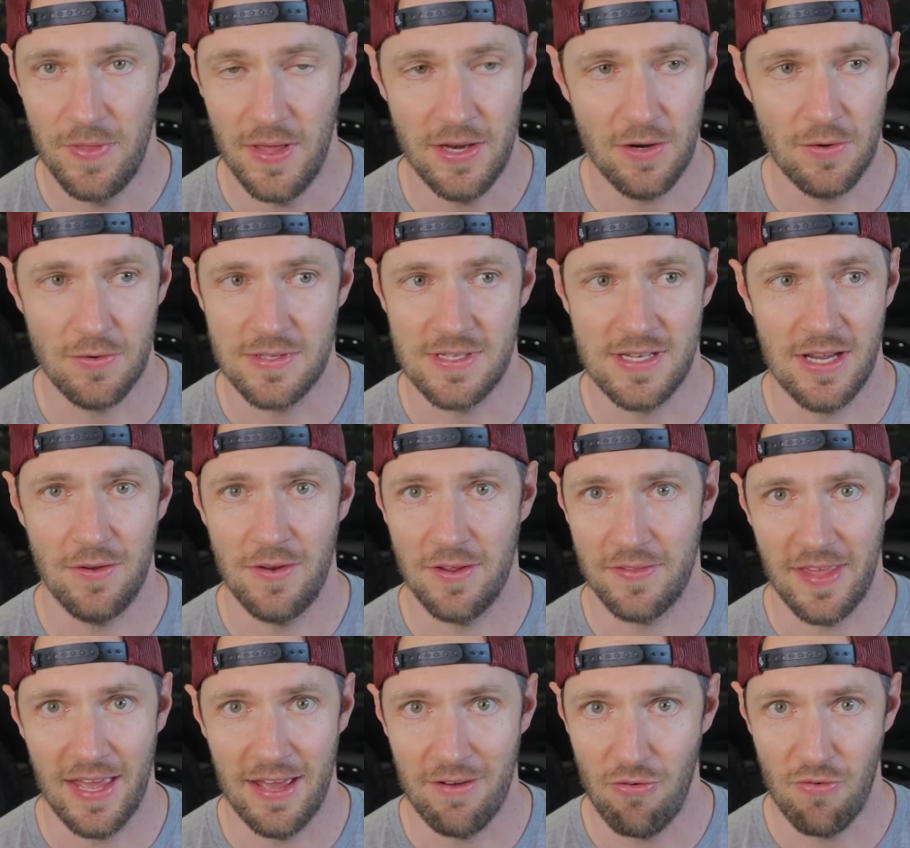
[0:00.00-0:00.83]
they don't sound
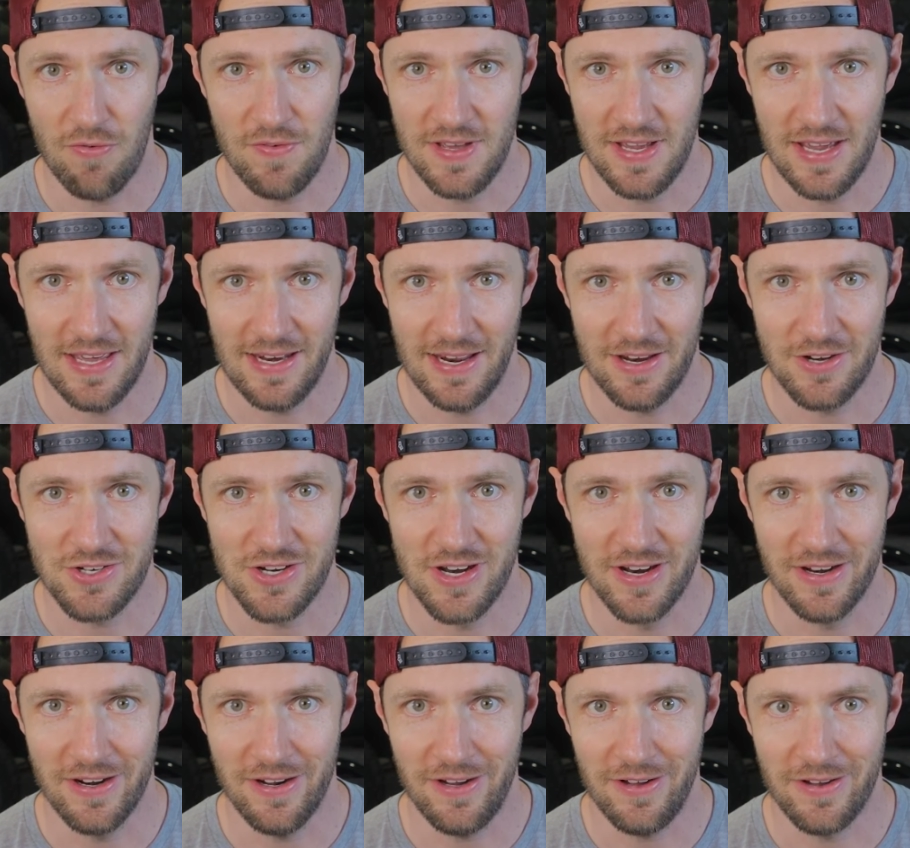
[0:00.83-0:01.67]
like they have a V8
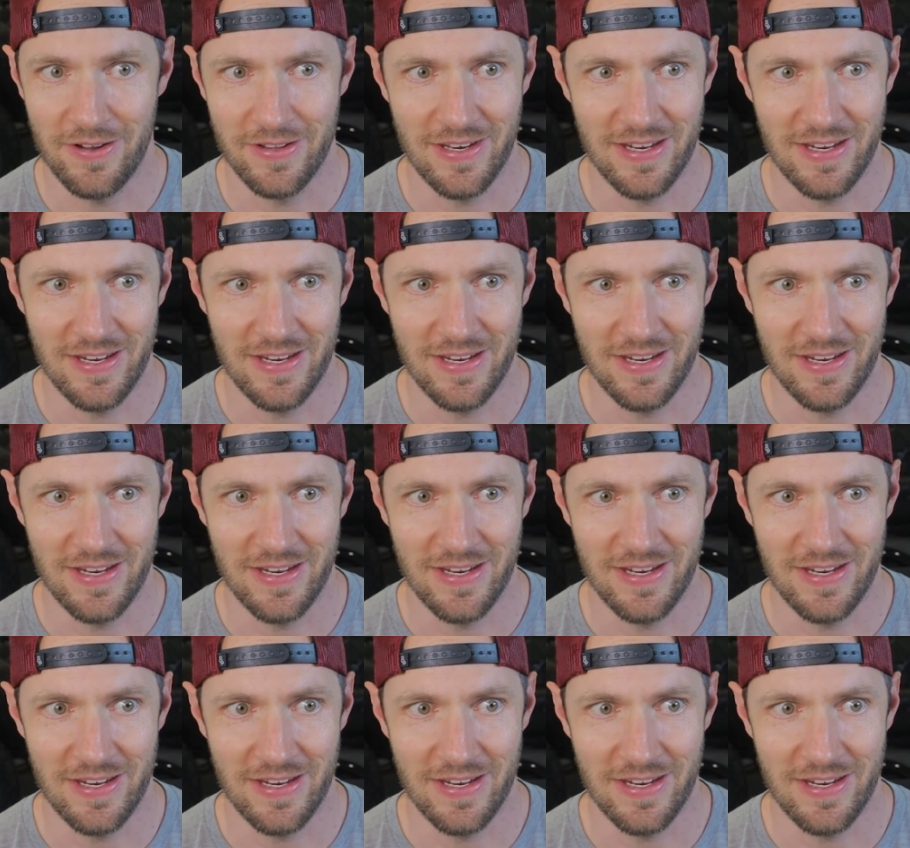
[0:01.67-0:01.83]
engine at all.